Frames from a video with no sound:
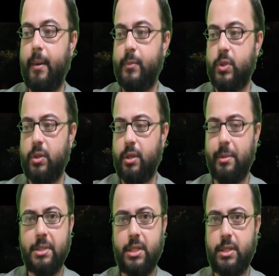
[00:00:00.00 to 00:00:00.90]
So dear
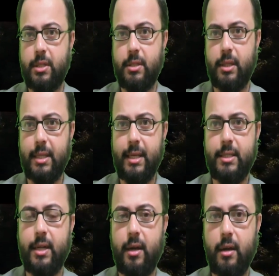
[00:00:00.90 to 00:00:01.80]
brothers and sisters,
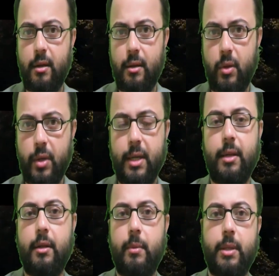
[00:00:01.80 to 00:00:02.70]
things are looking
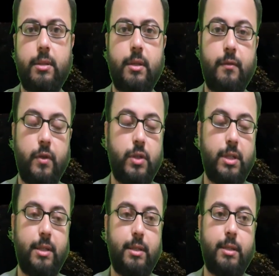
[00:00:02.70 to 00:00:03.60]
a little bit
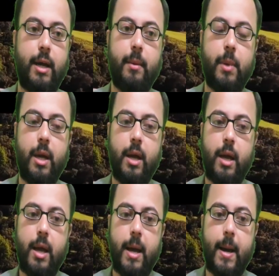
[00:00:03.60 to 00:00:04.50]
confusing this time,
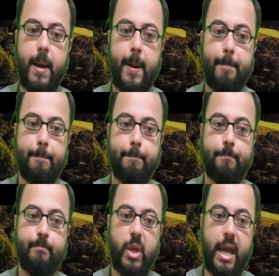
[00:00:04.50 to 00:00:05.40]

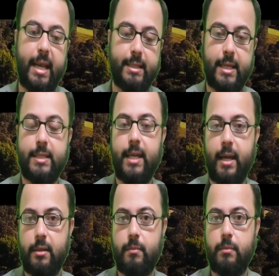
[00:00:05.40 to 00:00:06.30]
and as I
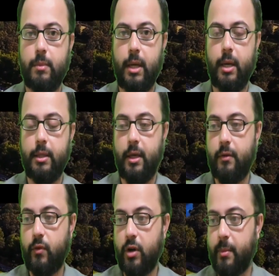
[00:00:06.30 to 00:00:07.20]
said, the
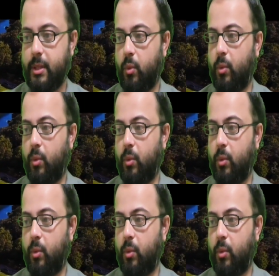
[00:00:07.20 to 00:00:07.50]
environment, the